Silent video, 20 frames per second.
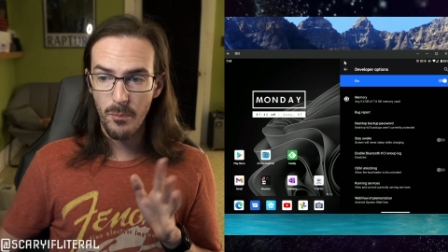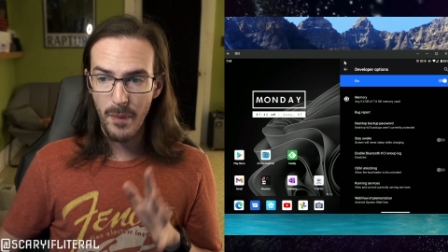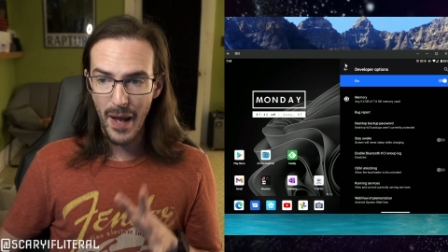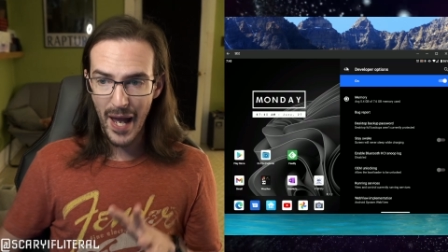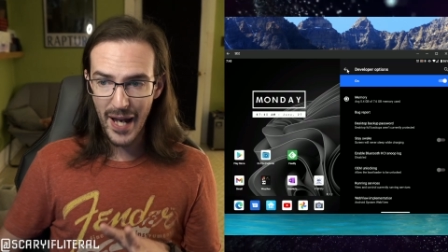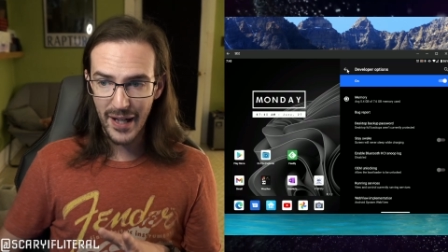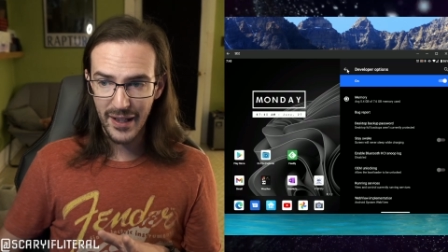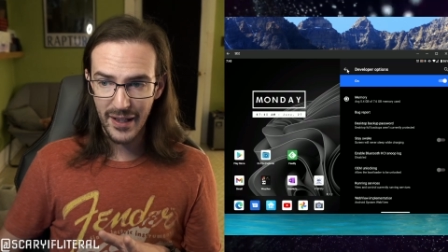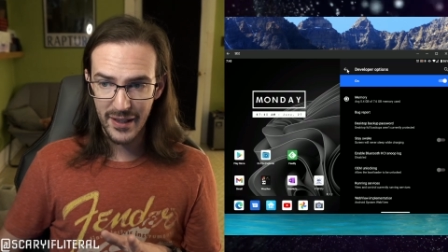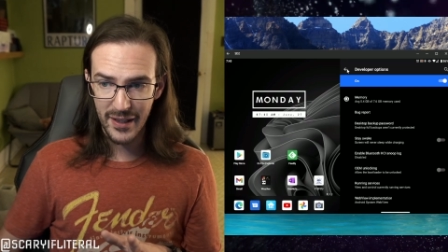
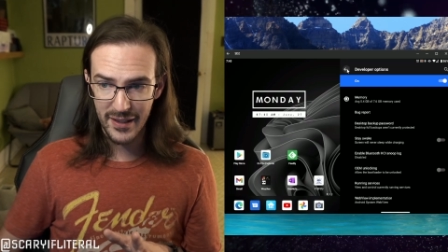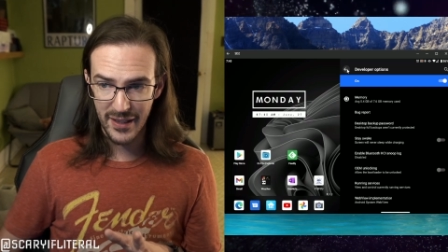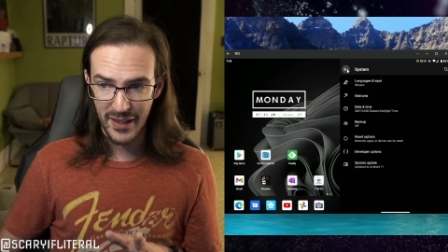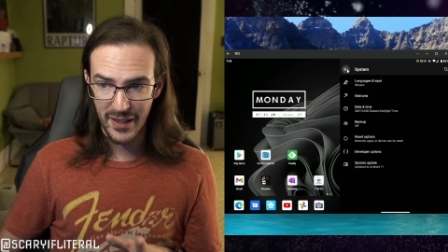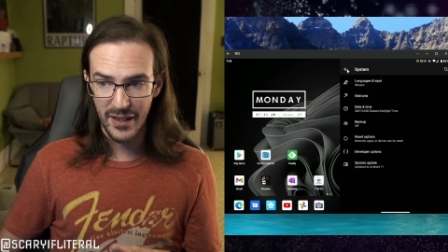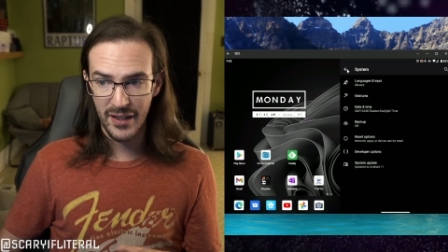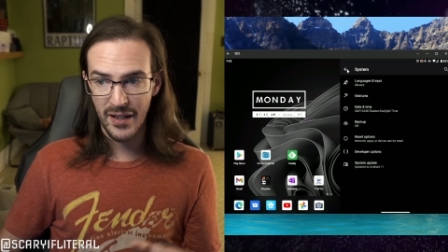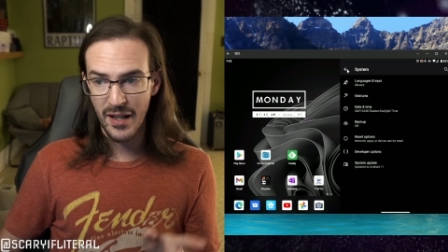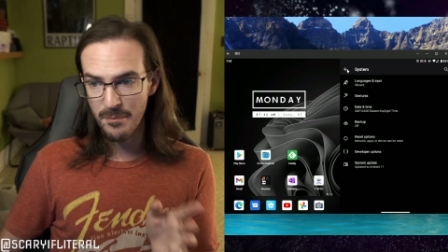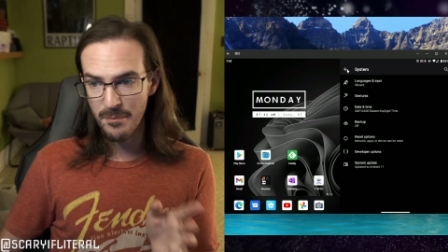back
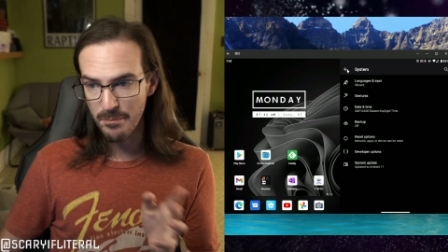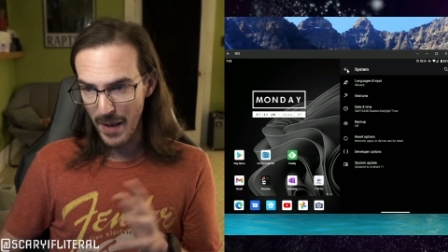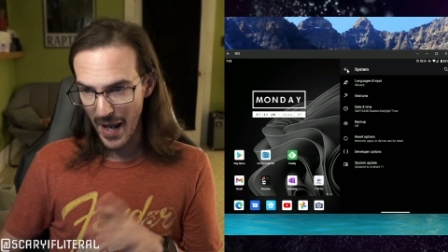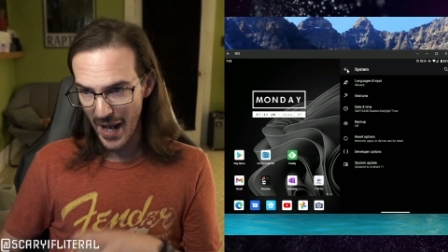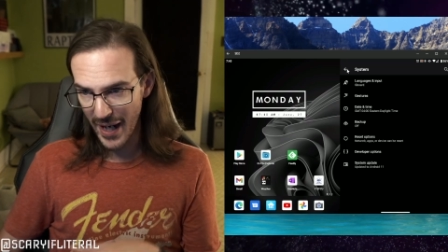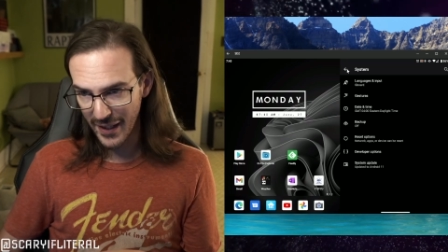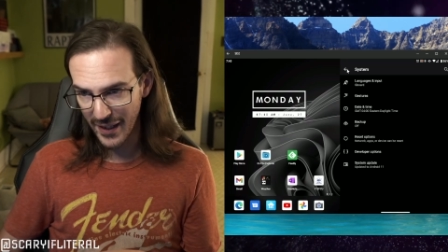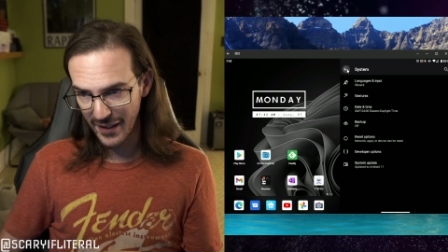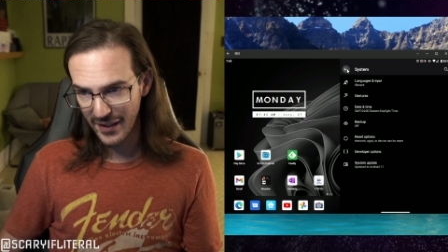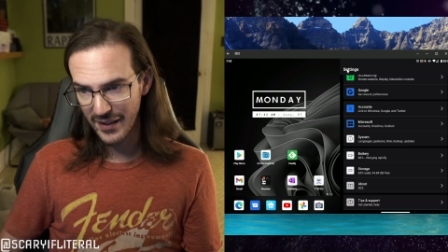again and
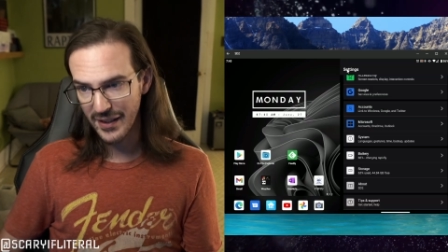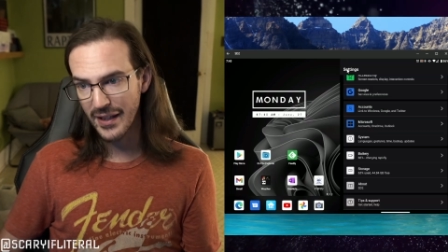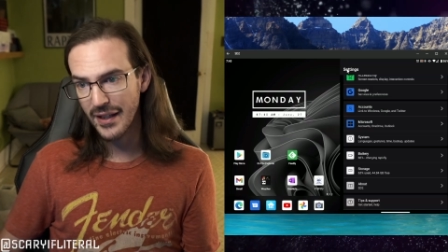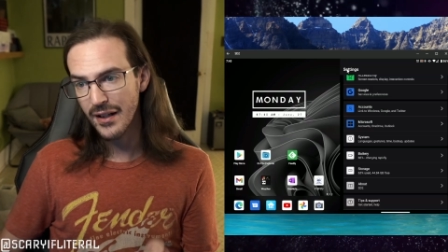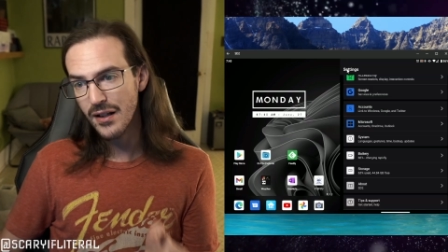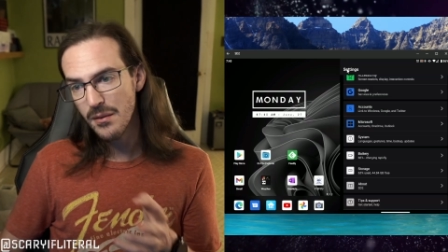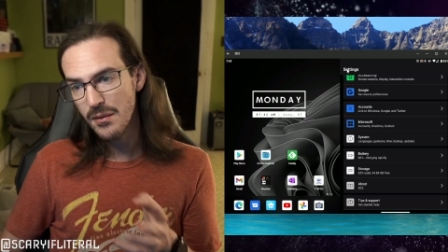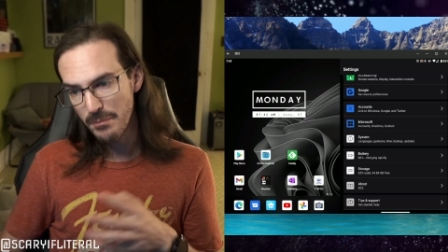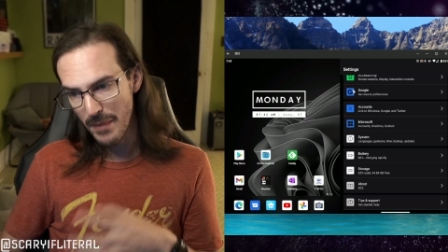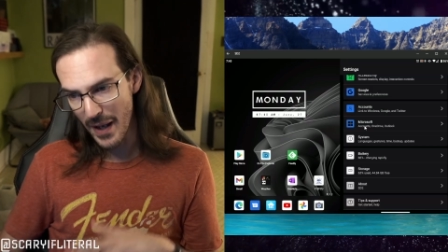back
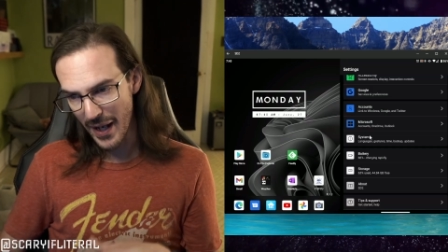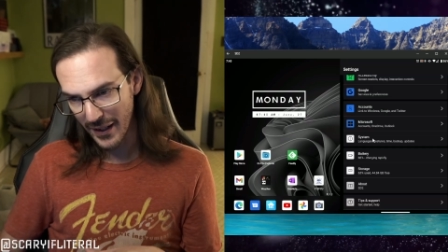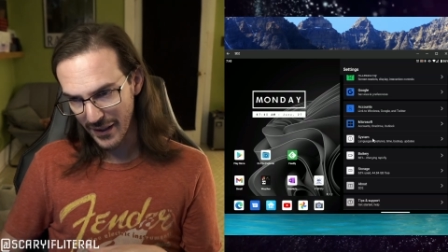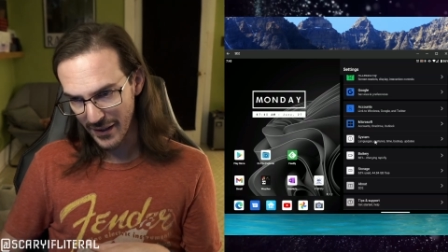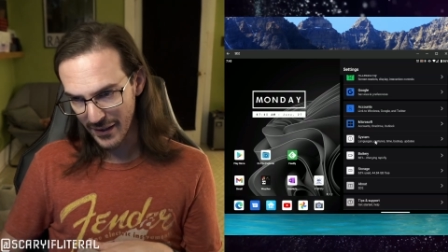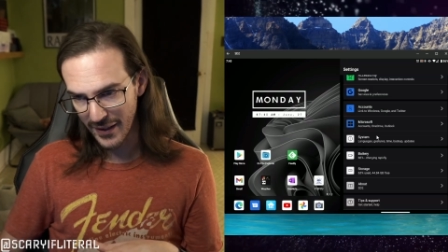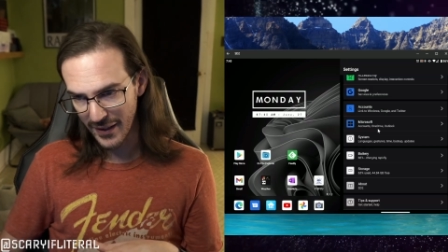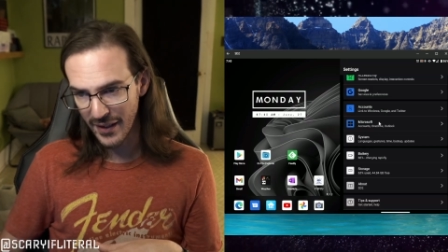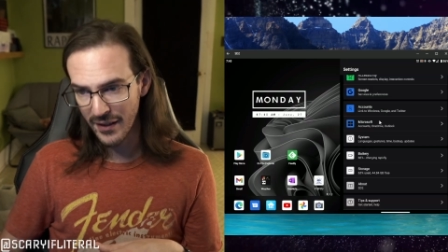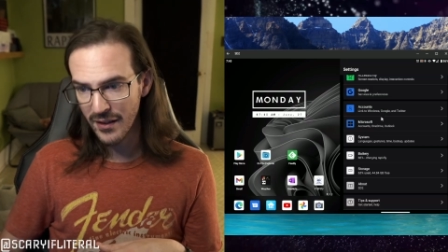again and back
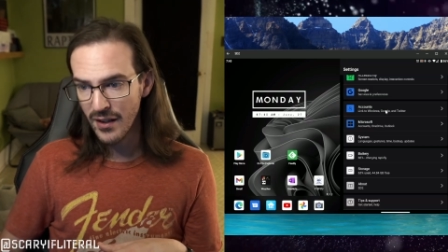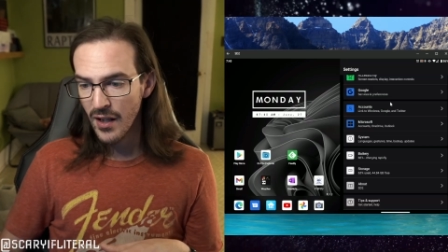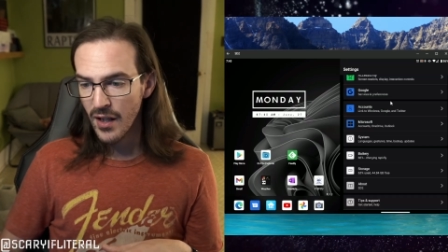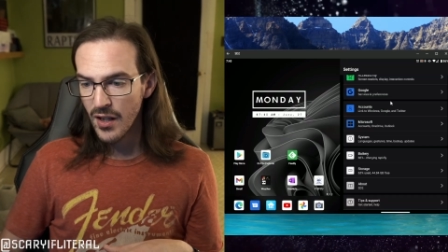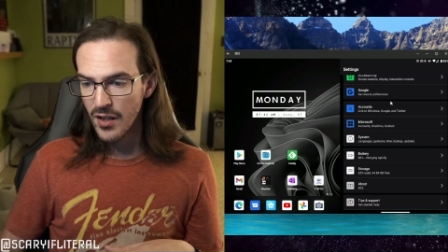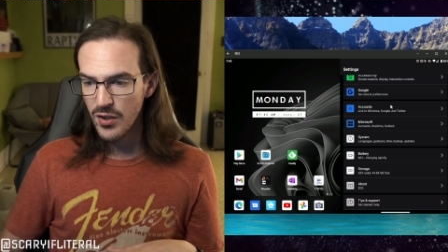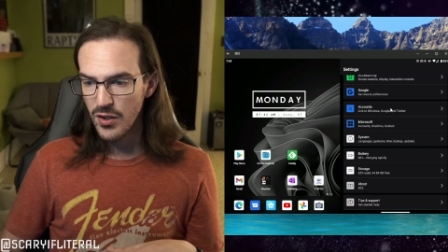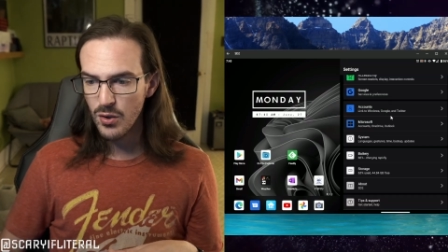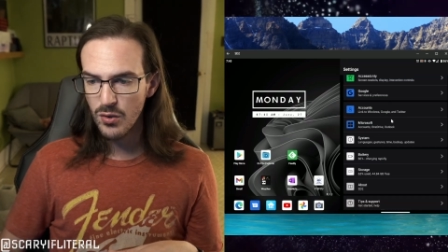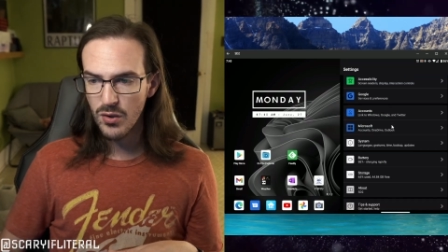again,
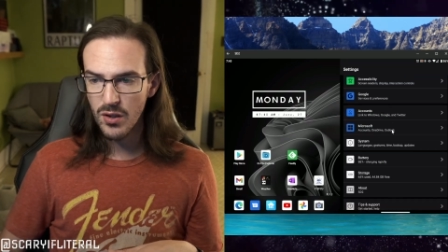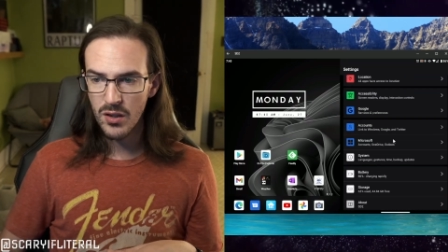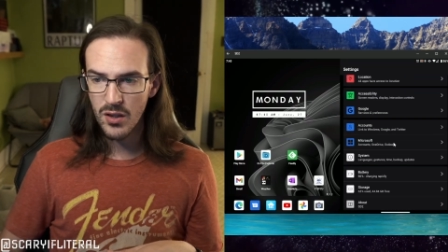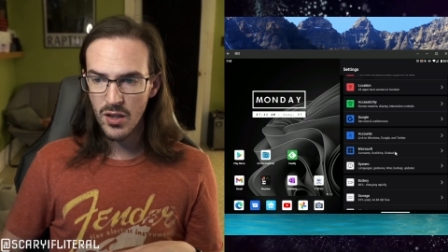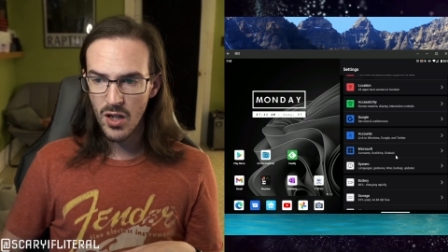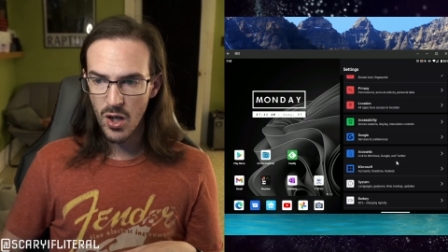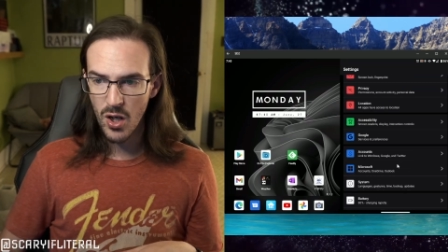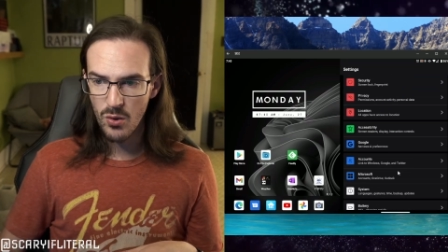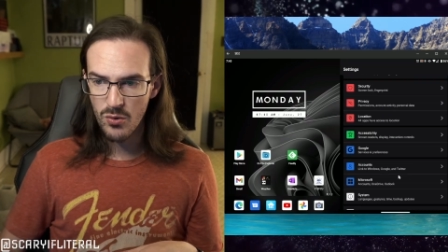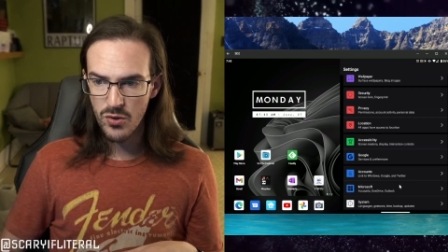you can
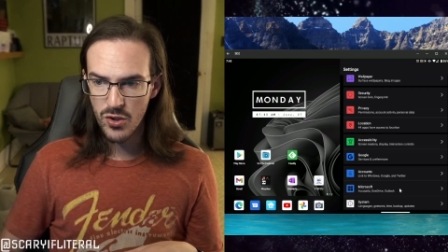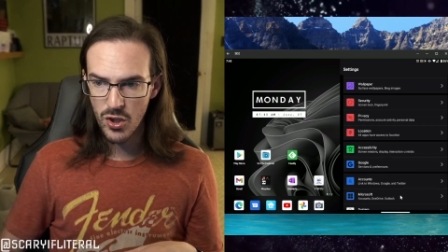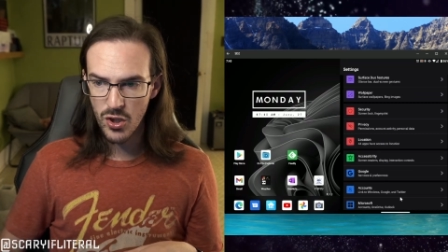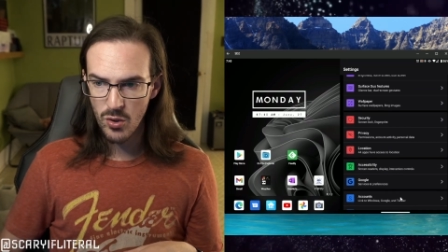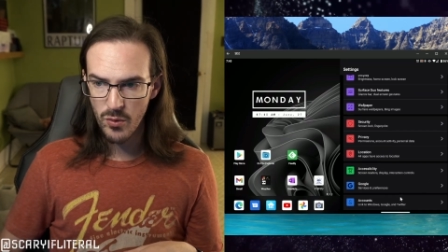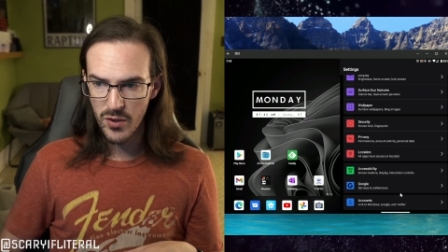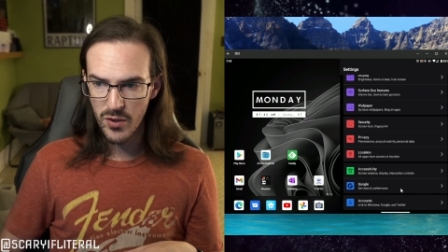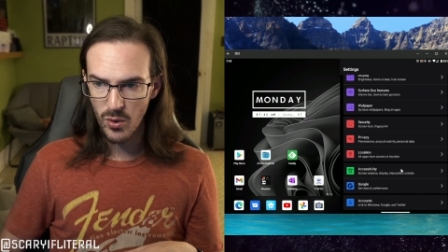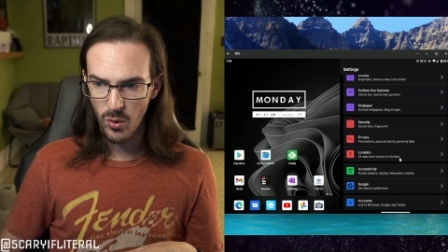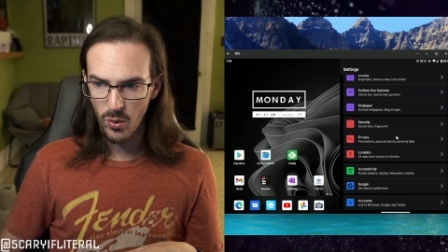go
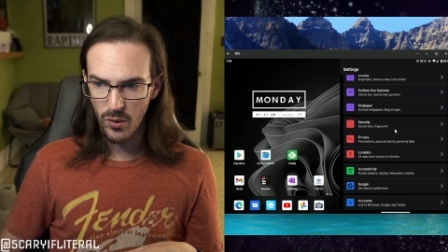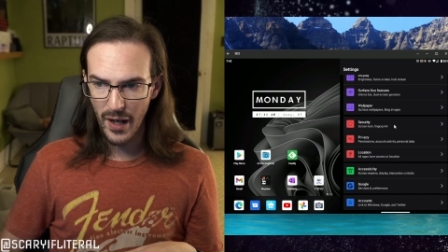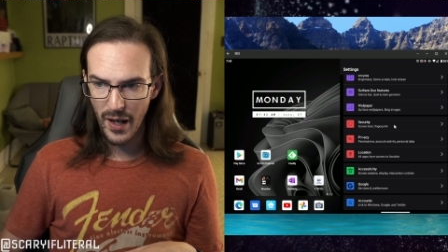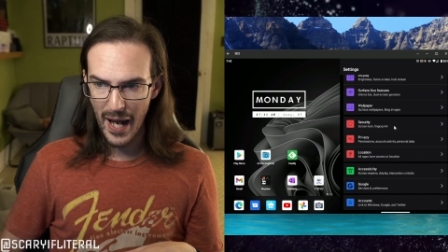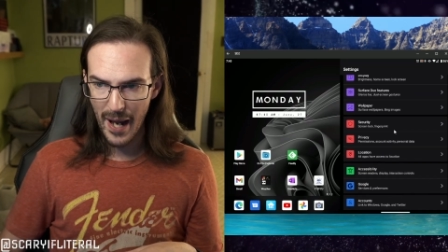to your